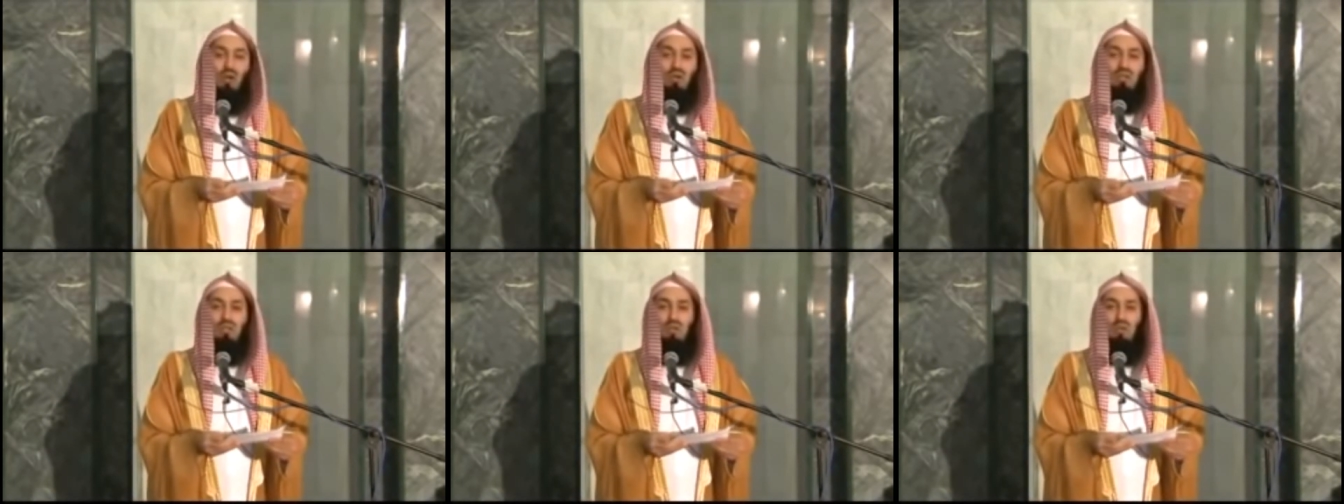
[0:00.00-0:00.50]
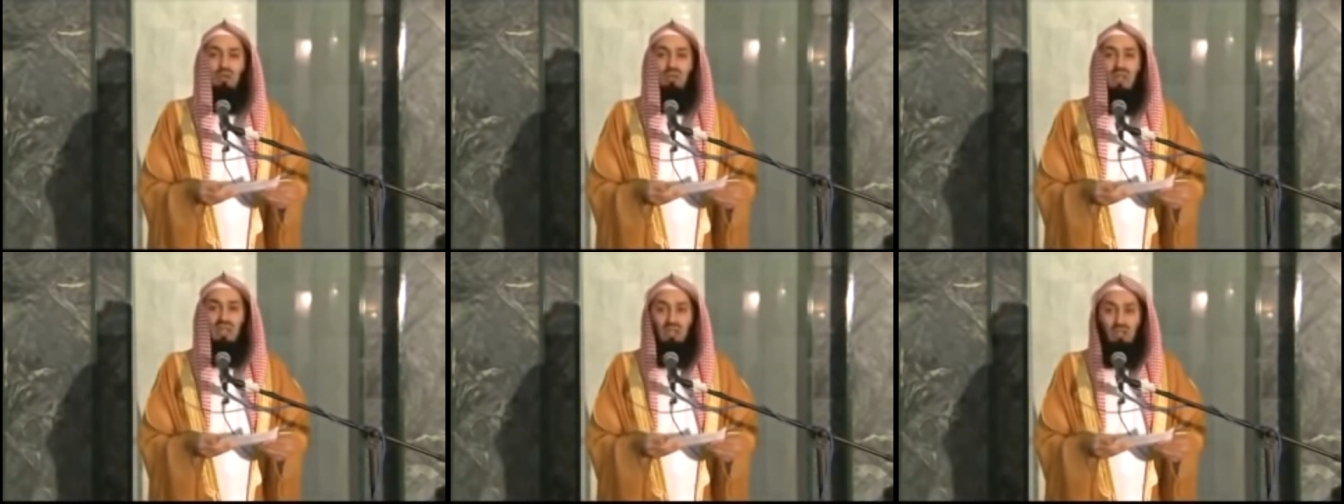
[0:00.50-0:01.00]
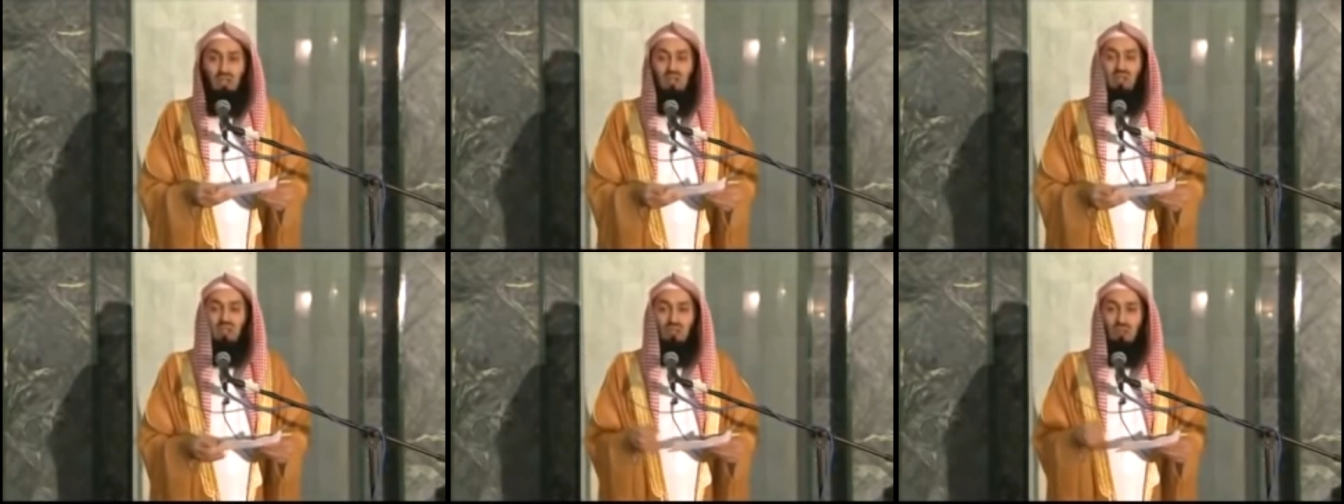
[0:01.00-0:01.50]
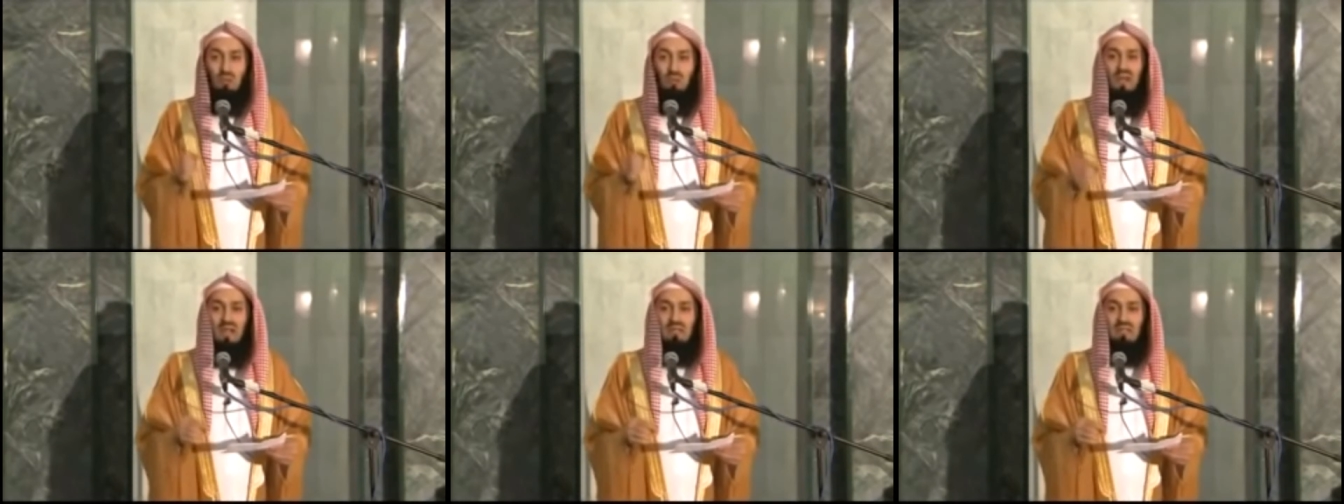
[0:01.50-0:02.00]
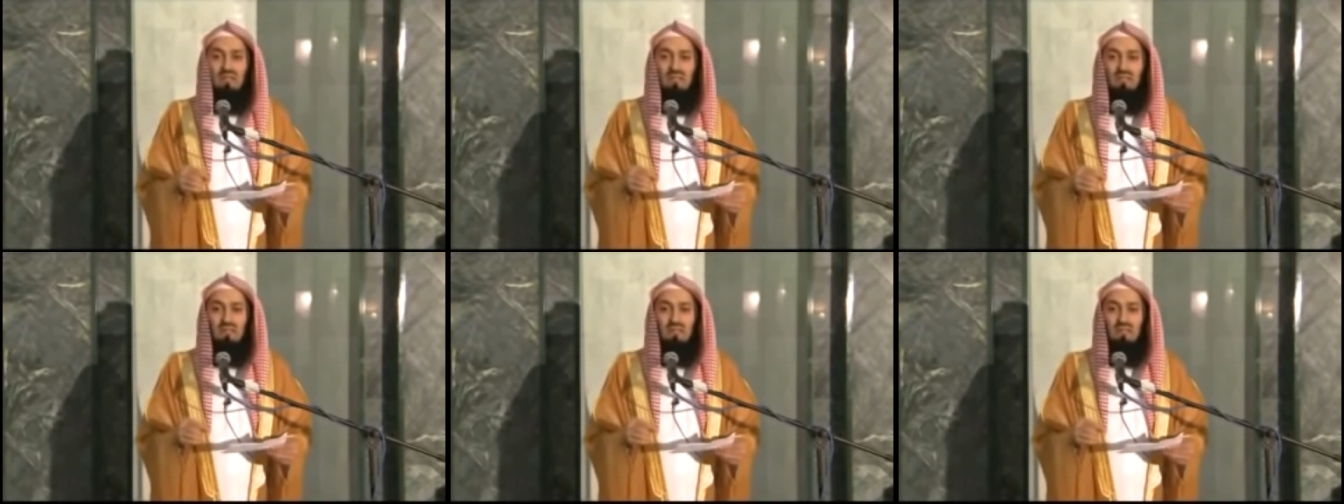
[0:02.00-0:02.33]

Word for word: Also, the angels took part